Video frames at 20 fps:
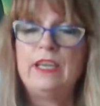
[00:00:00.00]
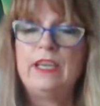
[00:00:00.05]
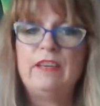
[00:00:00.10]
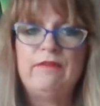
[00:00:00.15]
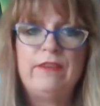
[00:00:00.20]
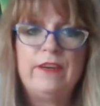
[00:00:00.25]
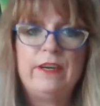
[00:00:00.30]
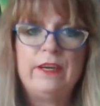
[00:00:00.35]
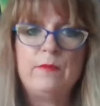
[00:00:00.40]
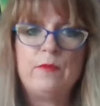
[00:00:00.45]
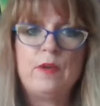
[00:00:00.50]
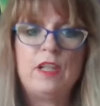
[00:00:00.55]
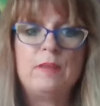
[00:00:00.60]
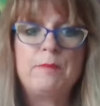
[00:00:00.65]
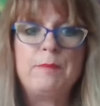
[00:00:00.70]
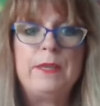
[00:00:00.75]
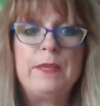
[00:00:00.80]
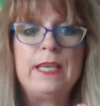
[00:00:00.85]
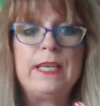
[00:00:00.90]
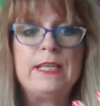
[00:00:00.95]
It could very
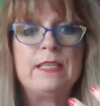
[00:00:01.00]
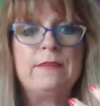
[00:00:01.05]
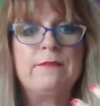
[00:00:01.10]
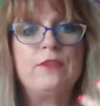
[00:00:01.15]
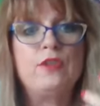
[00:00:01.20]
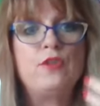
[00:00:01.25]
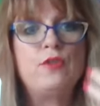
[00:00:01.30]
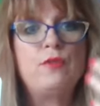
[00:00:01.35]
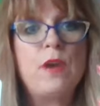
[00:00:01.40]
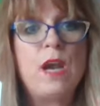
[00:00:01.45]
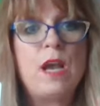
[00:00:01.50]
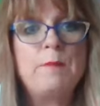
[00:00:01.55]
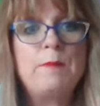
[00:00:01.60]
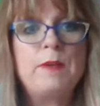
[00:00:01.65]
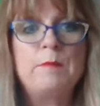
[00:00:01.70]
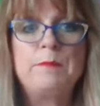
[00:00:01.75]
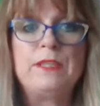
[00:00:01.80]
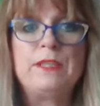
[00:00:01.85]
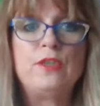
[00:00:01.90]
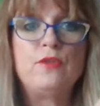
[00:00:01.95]
well because of
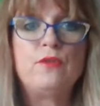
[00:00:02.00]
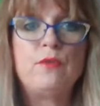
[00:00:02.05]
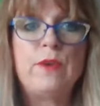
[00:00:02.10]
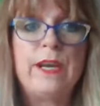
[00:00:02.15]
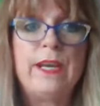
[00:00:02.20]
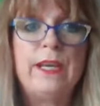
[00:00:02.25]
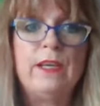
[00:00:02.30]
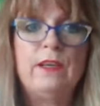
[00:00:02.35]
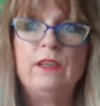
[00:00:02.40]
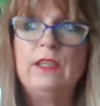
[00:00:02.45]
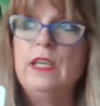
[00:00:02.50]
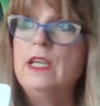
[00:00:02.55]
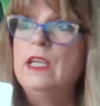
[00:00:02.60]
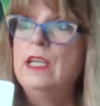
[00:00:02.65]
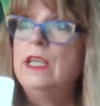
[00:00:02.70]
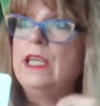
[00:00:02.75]
trauma, betrayal.